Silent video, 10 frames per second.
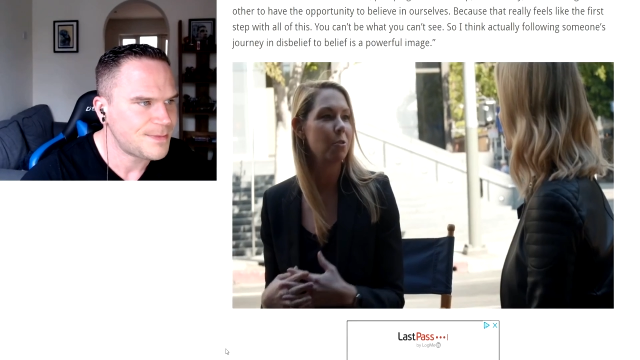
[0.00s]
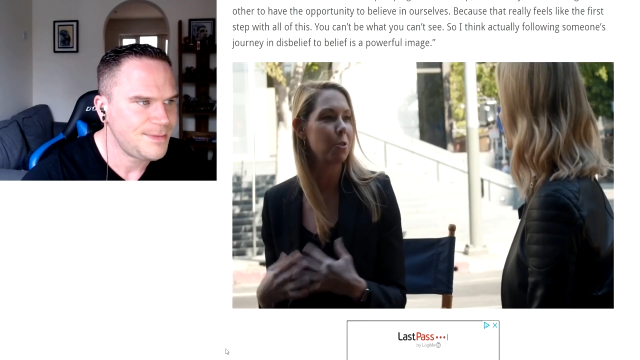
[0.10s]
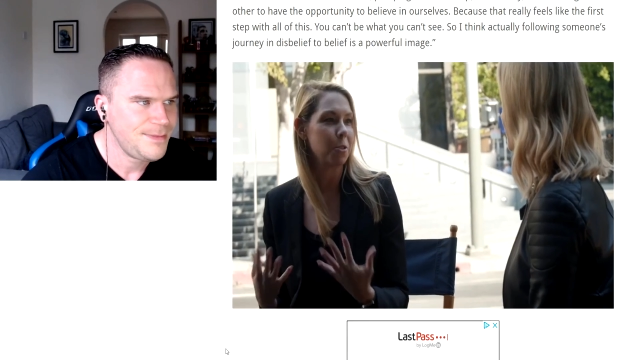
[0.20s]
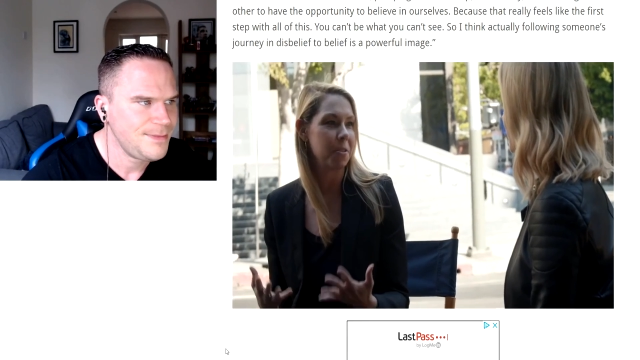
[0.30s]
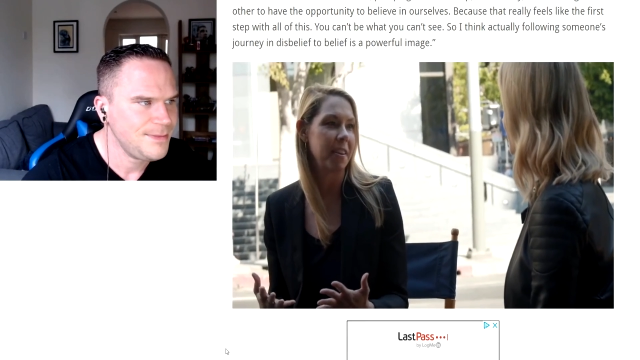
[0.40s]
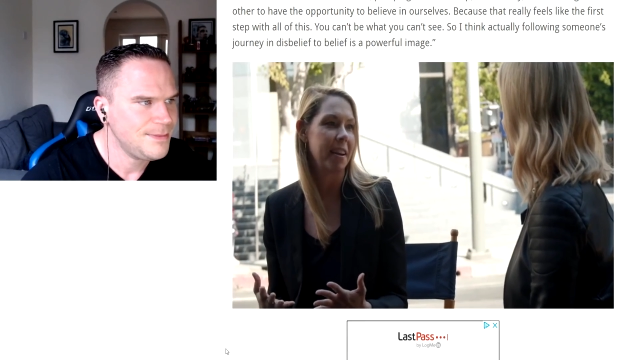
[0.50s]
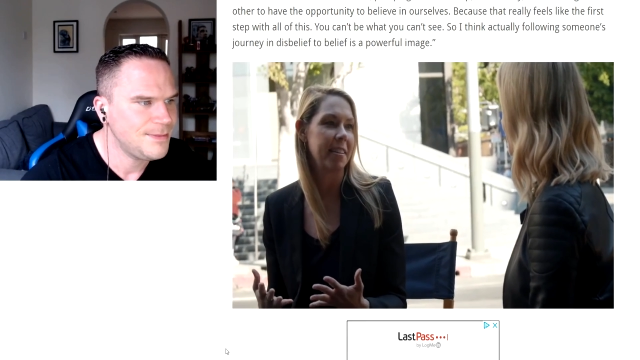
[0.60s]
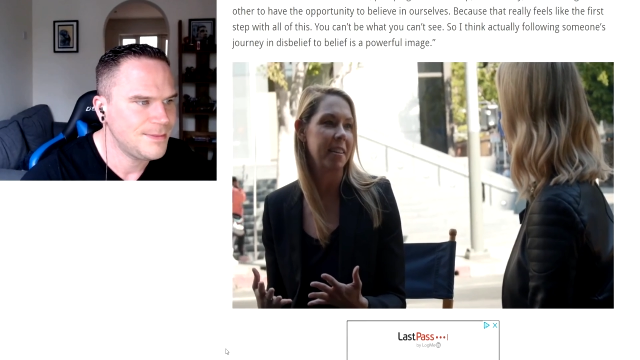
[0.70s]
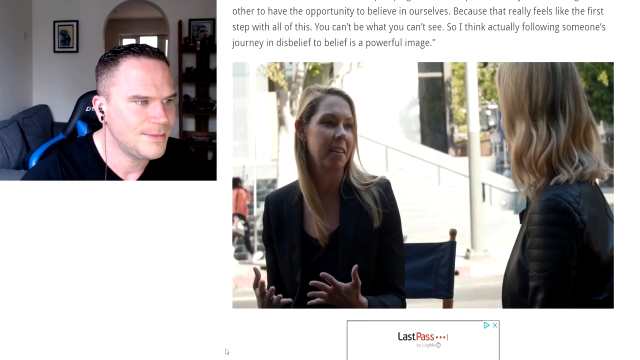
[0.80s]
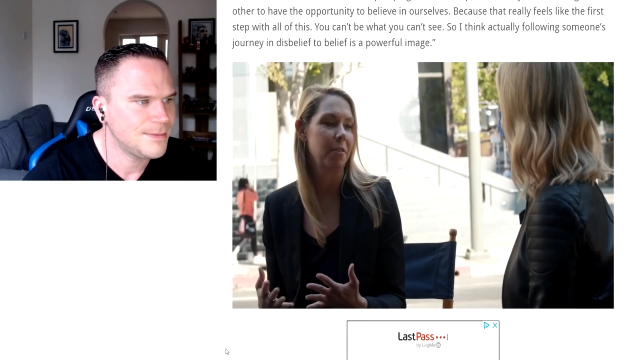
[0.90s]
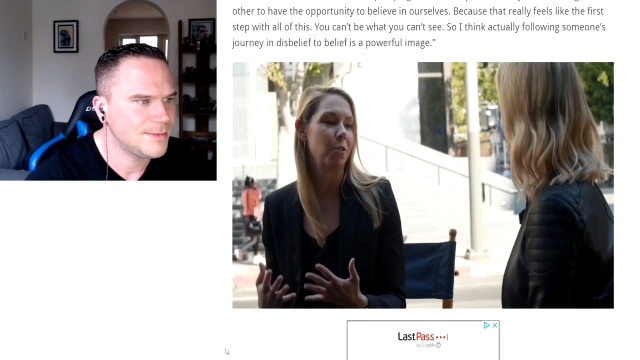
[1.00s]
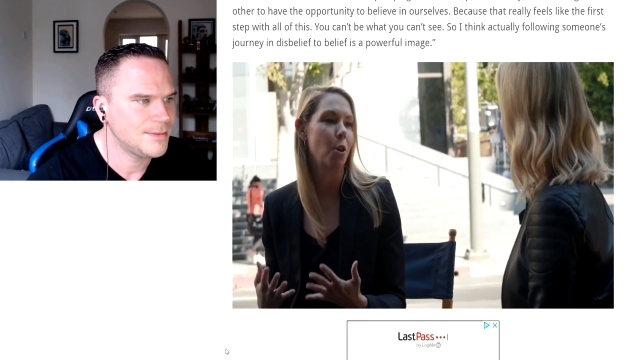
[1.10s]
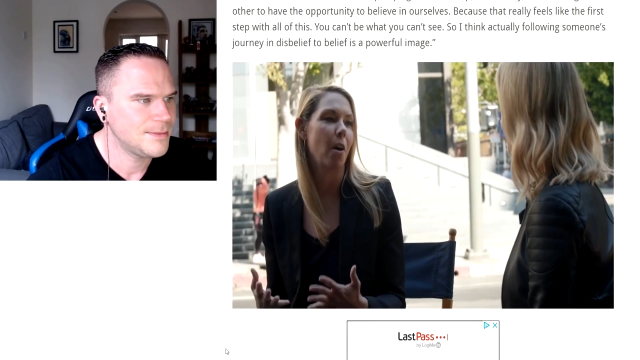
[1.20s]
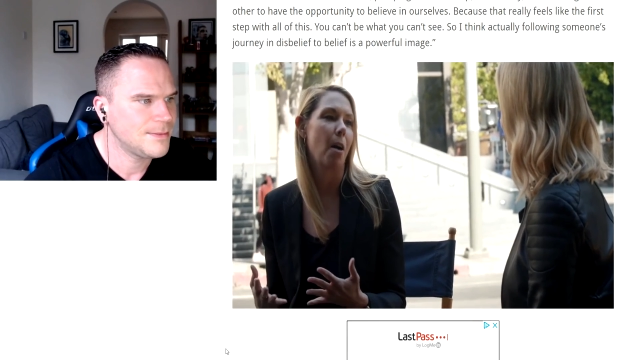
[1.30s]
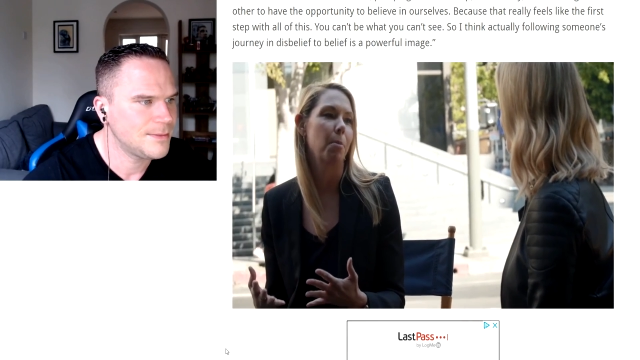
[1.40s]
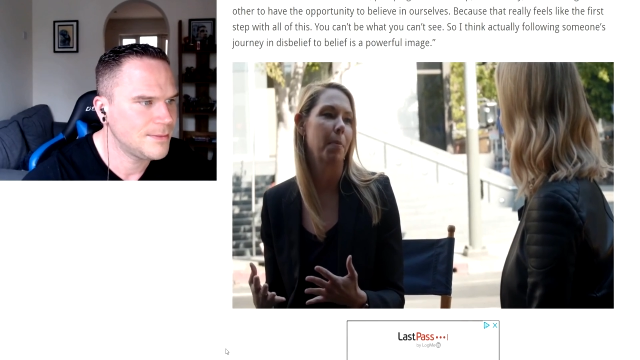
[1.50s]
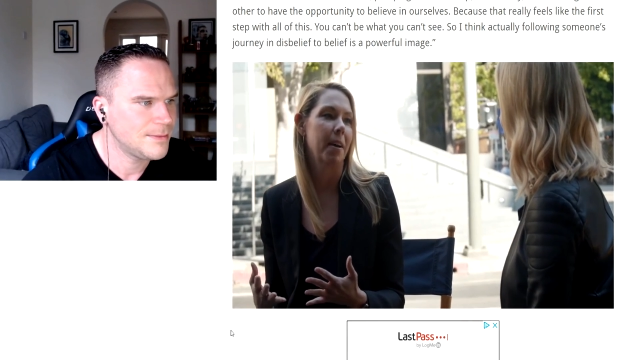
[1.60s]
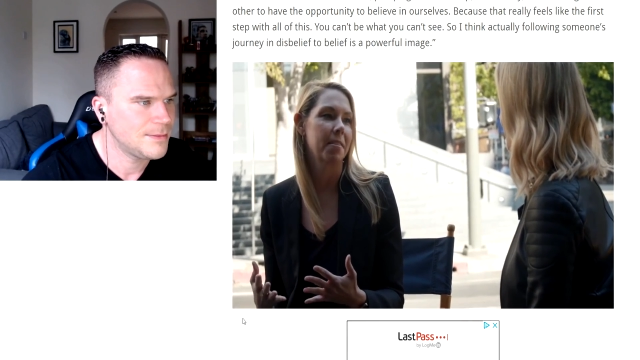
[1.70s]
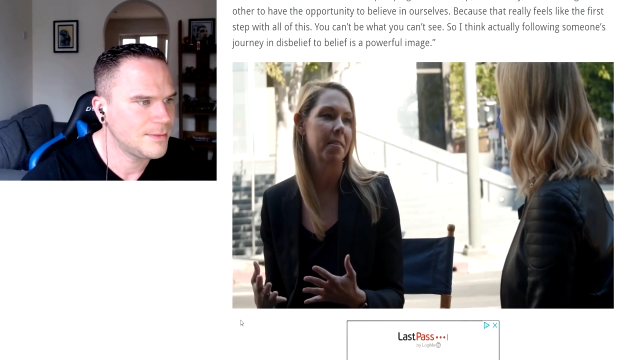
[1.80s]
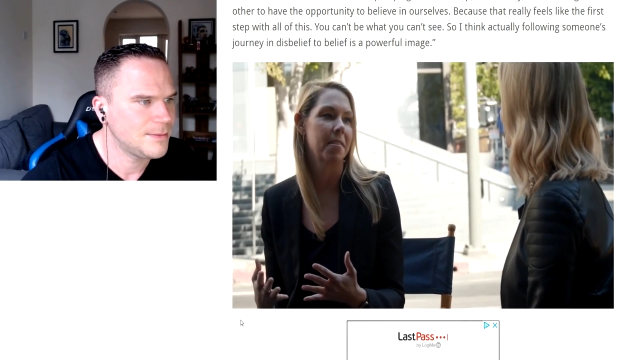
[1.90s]
Speaker 1: introduced the idea of, no
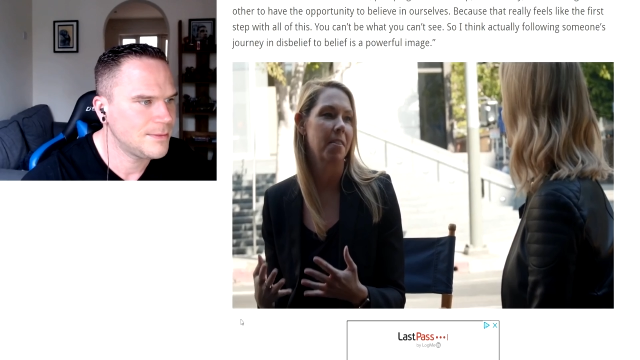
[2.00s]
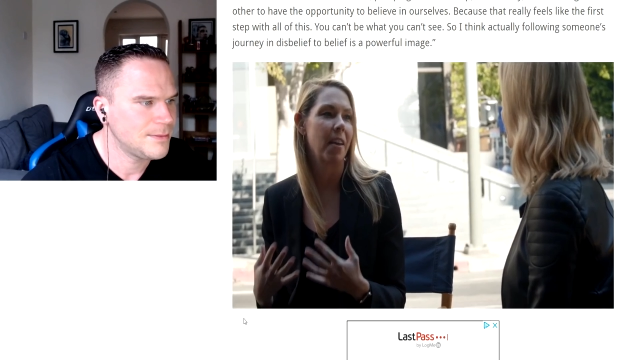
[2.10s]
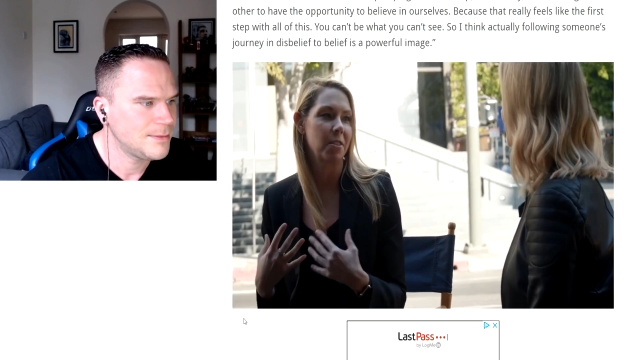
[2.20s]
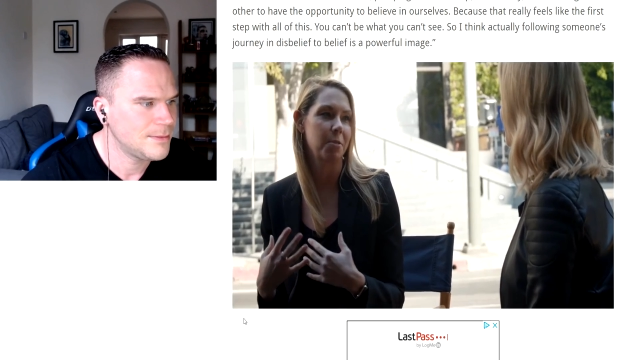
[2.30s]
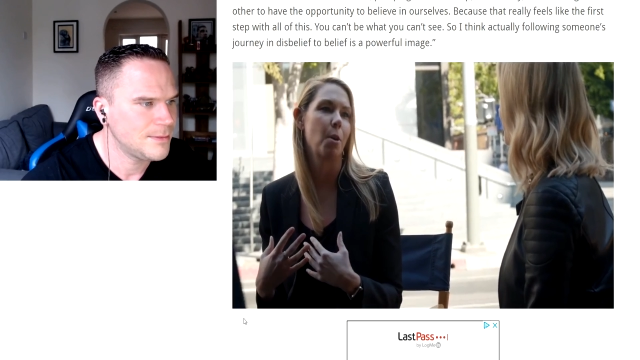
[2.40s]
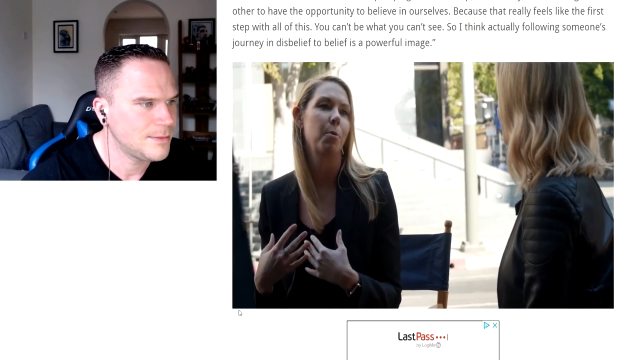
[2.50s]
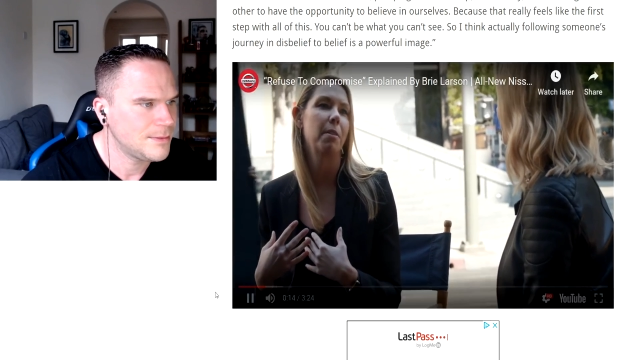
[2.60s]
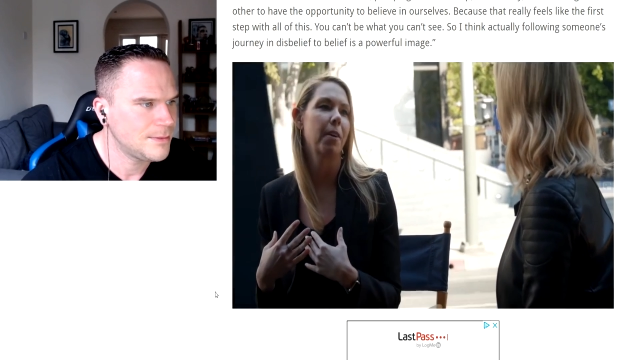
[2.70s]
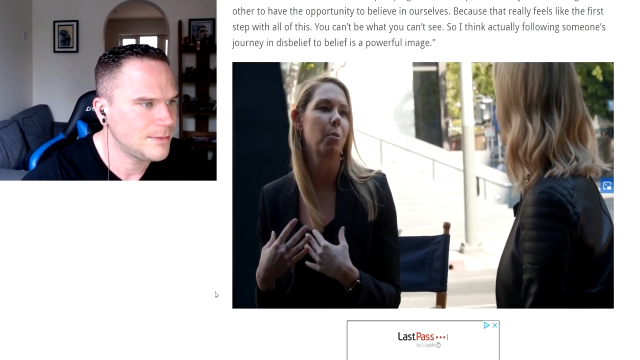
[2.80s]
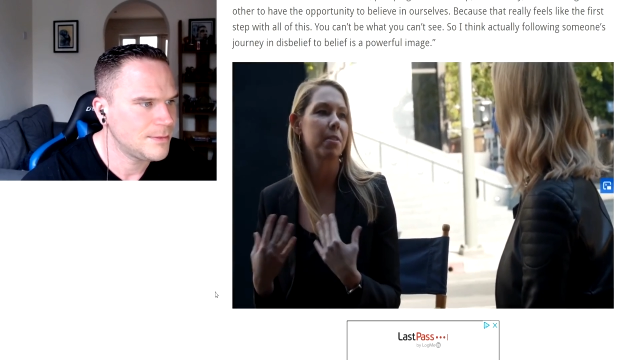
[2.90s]
compromises, and that's what we felt